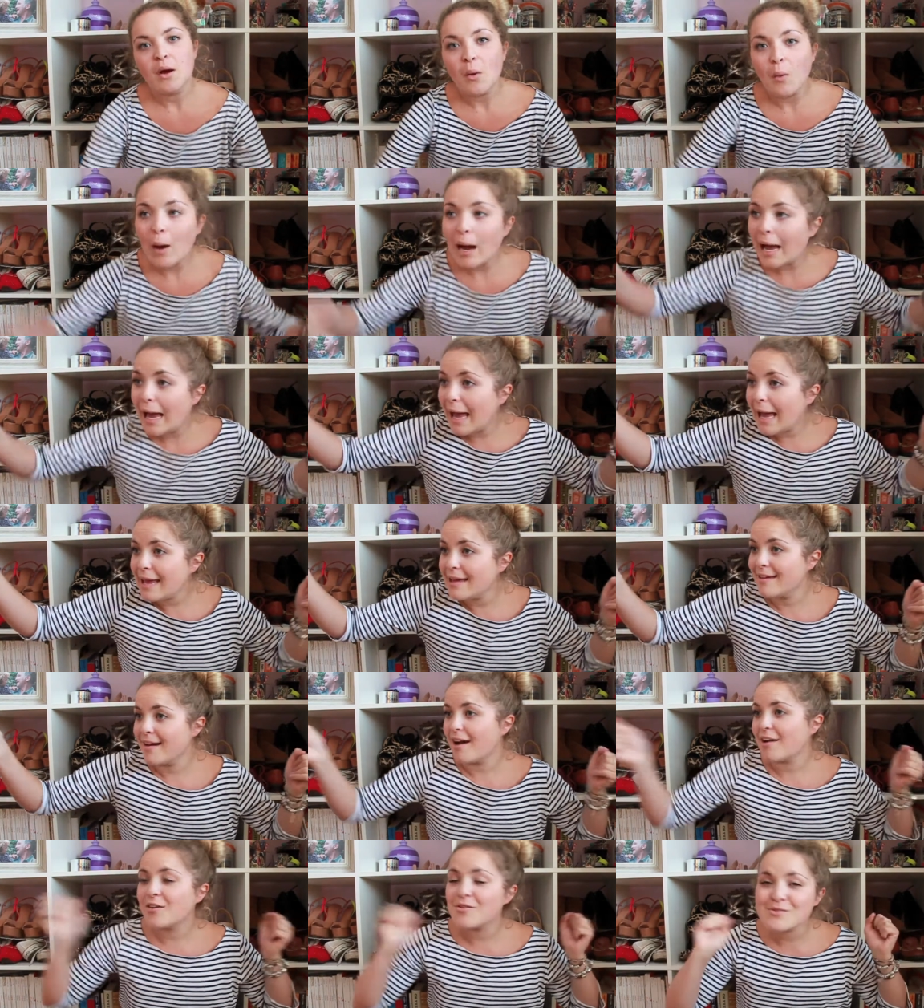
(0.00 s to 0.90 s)
well
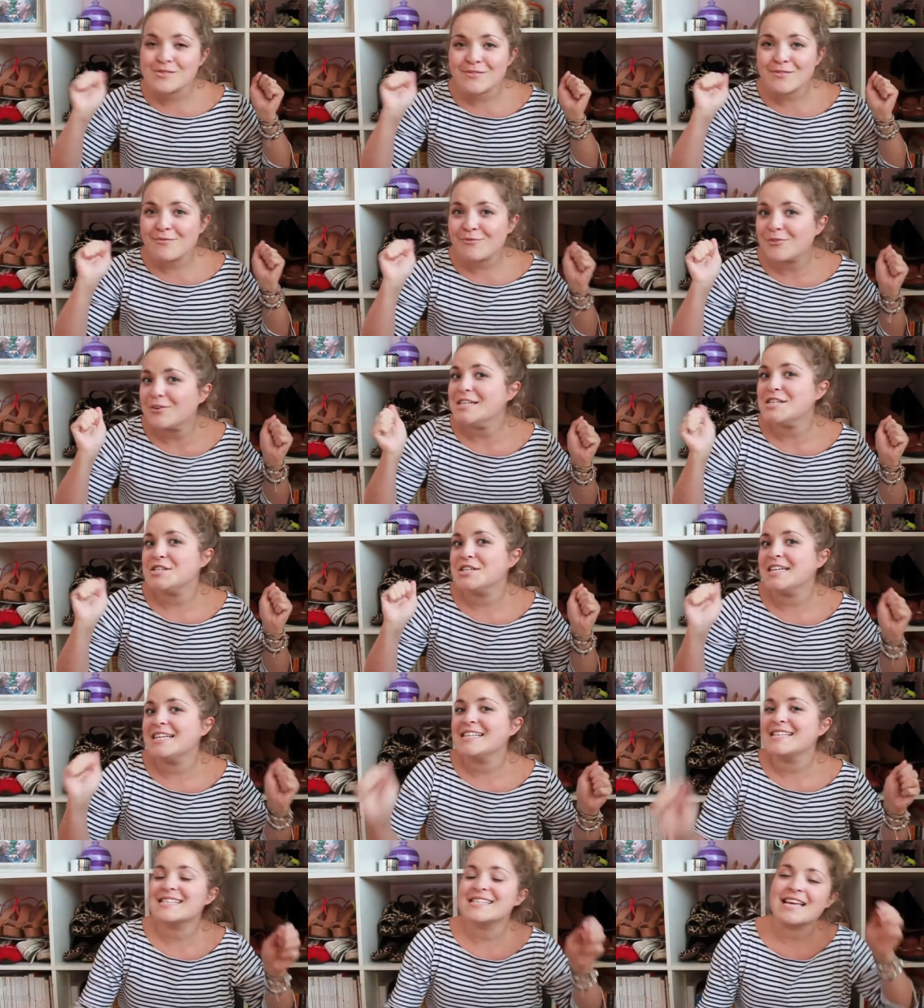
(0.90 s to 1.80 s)
hey, I got some free
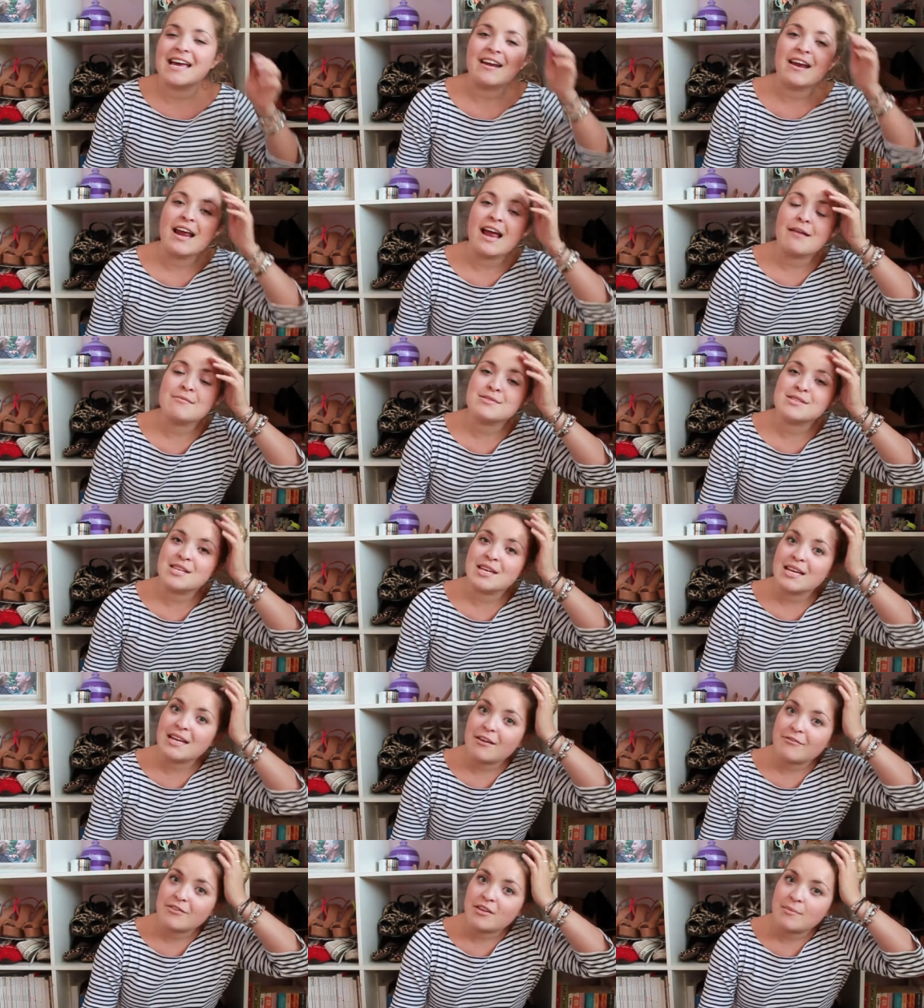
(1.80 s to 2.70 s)
jeans and I
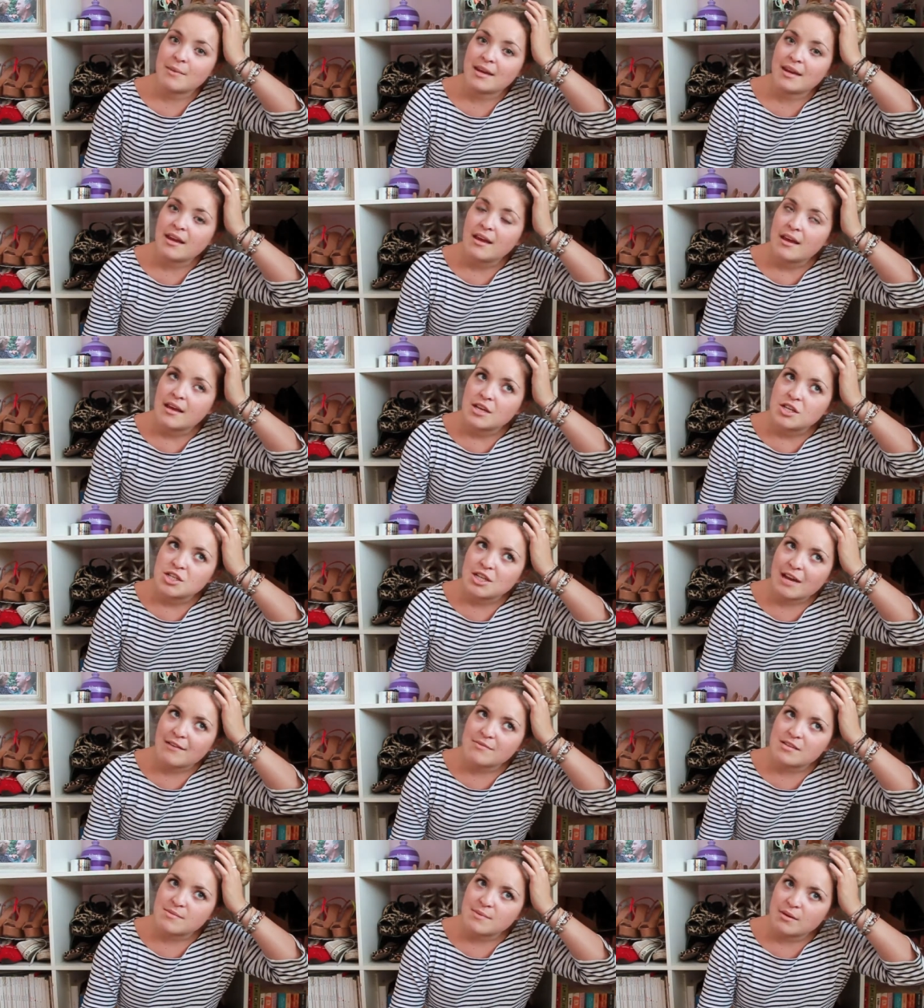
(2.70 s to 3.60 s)
absolutely love them, and she
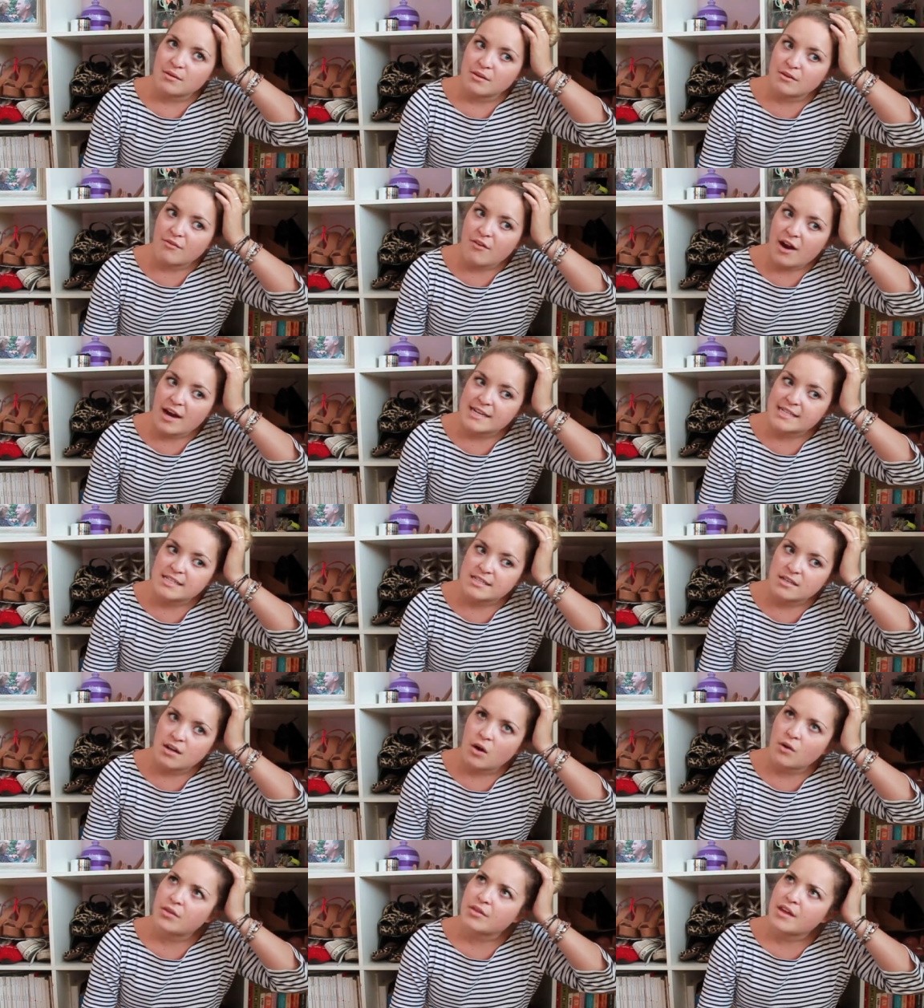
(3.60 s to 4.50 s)
gave them to me
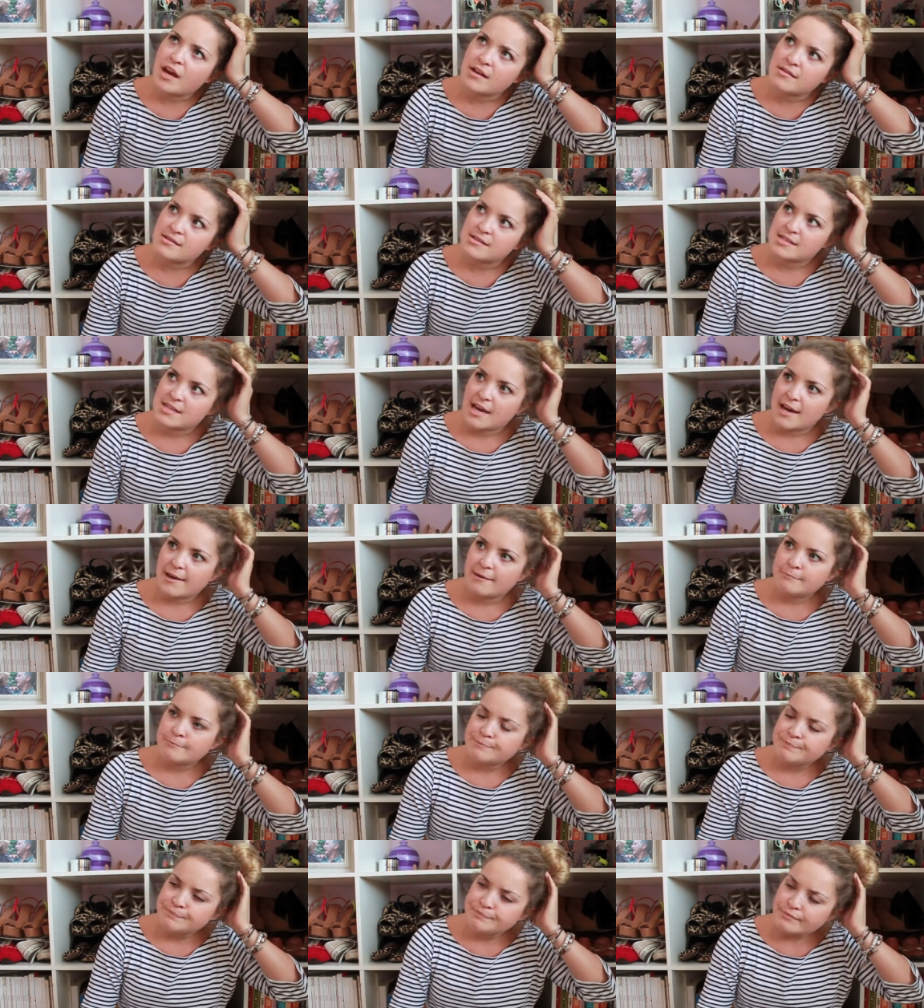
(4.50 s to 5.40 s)
on Thursday,